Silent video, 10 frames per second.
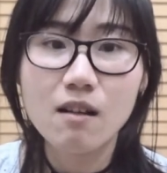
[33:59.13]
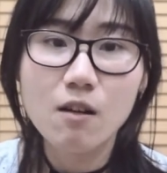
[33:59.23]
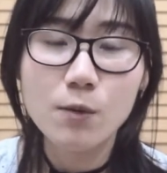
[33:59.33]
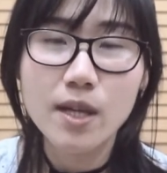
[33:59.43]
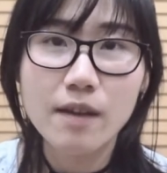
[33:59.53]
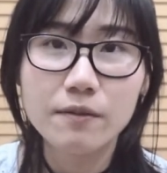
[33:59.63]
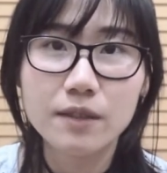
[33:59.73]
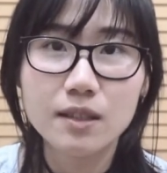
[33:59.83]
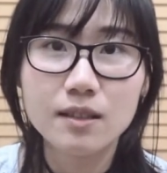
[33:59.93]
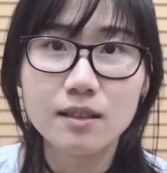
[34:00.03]
oh, we have
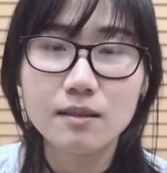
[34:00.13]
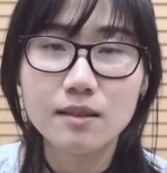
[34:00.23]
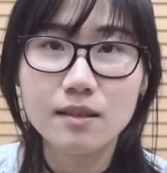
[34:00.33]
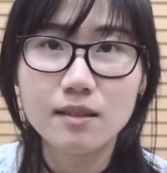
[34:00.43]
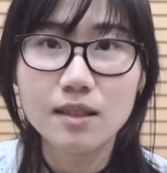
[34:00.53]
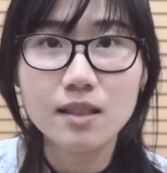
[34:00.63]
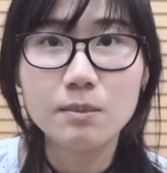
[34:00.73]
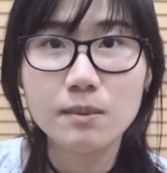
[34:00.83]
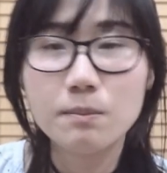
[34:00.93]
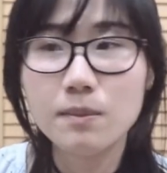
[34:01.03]
this
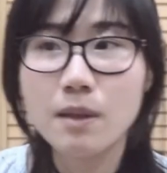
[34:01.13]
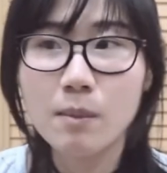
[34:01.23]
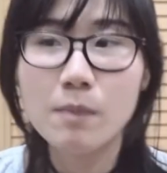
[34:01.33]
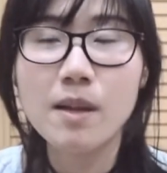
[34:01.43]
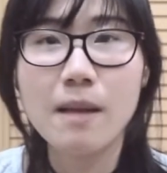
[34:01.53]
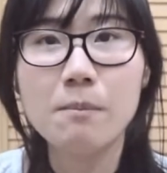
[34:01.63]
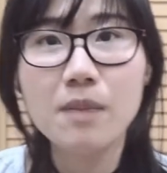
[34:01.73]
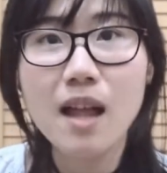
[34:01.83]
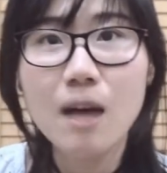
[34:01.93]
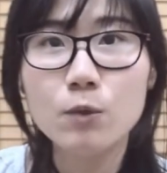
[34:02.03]
blah blah blah and
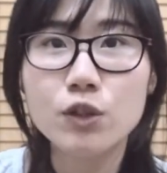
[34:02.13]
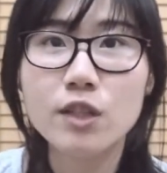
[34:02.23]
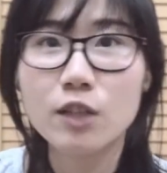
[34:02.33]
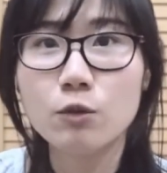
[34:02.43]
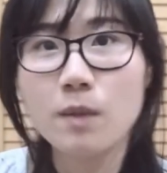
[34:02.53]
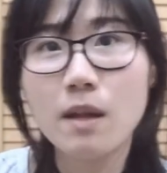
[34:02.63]
blah, would you like to